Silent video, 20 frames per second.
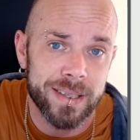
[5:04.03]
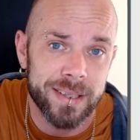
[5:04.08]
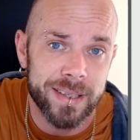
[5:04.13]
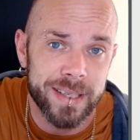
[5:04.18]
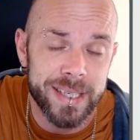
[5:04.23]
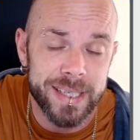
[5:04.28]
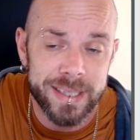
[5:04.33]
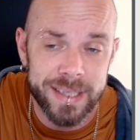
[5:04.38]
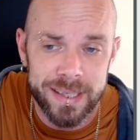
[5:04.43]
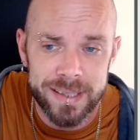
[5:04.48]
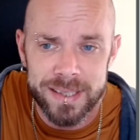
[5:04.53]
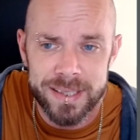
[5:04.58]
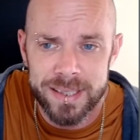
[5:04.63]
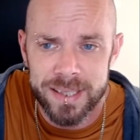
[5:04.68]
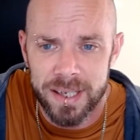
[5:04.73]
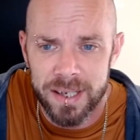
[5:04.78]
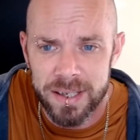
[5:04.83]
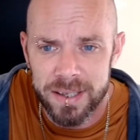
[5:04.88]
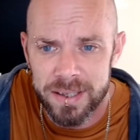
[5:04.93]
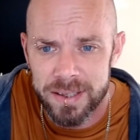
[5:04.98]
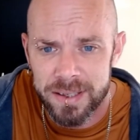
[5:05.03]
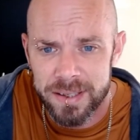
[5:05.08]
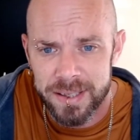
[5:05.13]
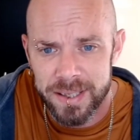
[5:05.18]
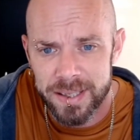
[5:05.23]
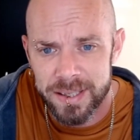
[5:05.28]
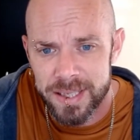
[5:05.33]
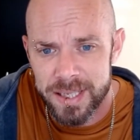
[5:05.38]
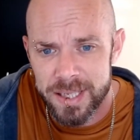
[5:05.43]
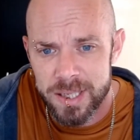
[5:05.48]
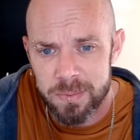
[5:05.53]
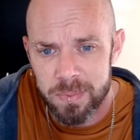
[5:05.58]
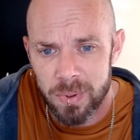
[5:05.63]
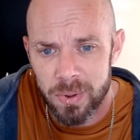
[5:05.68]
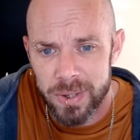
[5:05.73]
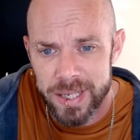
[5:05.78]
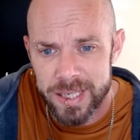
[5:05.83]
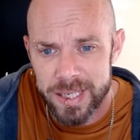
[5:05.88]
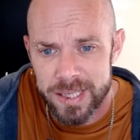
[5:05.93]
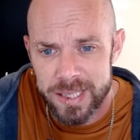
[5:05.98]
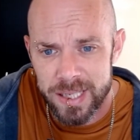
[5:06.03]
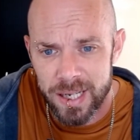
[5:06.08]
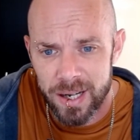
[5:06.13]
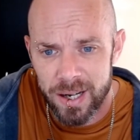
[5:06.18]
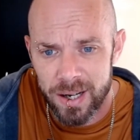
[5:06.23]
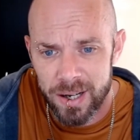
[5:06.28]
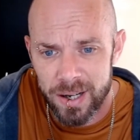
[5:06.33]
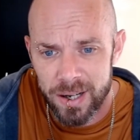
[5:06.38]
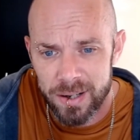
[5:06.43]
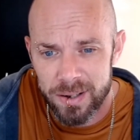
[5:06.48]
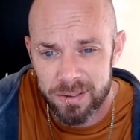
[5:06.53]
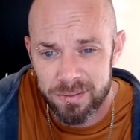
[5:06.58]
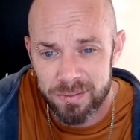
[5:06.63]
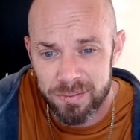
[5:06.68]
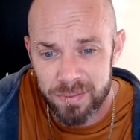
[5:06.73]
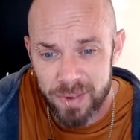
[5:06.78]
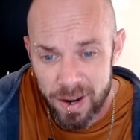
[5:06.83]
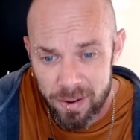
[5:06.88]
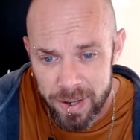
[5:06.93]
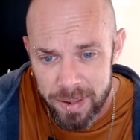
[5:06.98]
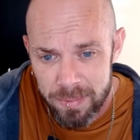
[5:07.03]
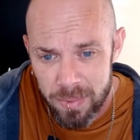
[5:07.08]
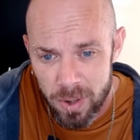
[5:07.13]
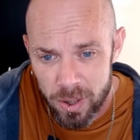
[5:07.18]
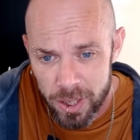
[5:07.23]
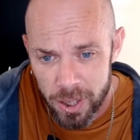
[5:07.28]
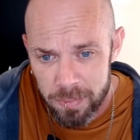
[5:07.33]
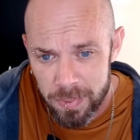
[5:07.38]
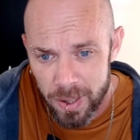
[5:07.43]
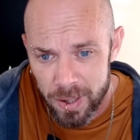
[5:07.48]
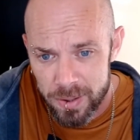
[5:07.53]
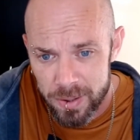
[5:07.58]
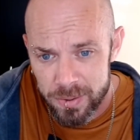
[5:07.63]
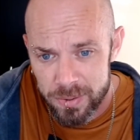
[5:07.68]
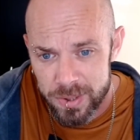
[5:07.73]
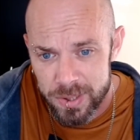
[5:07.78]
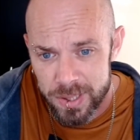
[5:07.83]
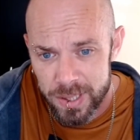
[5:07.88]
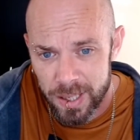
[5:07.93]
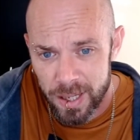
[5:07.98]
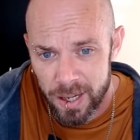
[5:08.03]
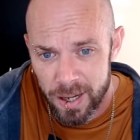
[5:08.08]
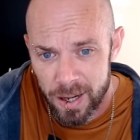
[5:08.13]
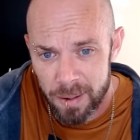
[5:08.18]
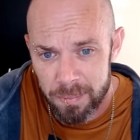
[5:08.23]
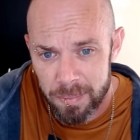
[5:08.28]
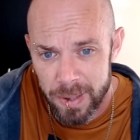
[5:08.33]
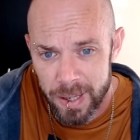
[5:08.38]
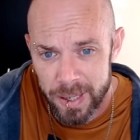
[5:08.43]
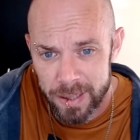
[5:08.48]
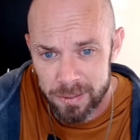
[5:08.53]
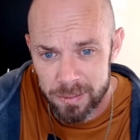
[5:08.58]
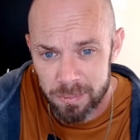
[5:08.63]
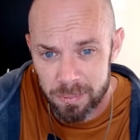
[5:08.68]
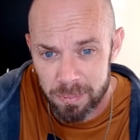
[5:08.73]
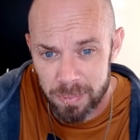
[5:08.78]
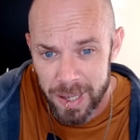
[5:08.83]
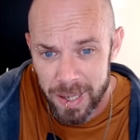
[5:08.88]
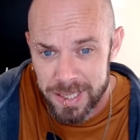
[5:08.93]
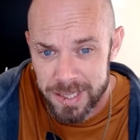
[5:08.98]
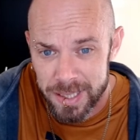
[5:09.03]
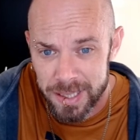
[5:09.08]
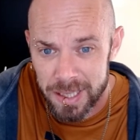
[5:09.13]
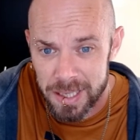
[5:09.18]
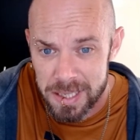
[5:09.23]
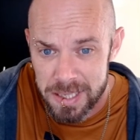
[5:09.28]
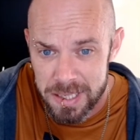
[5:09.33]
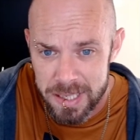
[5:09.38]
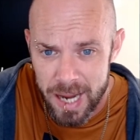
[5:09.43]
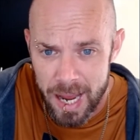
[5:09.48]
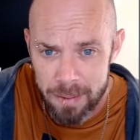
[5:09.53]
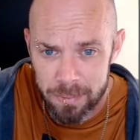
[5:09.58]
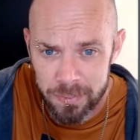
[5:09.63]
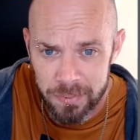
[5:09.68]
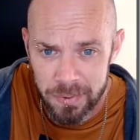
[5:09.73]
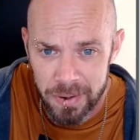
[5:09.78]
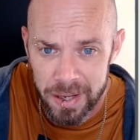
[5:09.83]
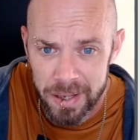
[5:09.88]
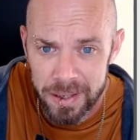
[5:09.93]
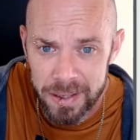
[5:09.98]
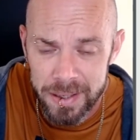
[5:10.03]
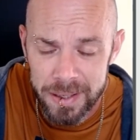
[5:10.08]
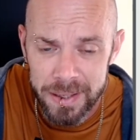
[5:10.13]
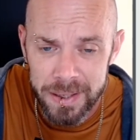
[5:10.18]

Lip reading: It does suck that these boys are very monopose and basically snap fit.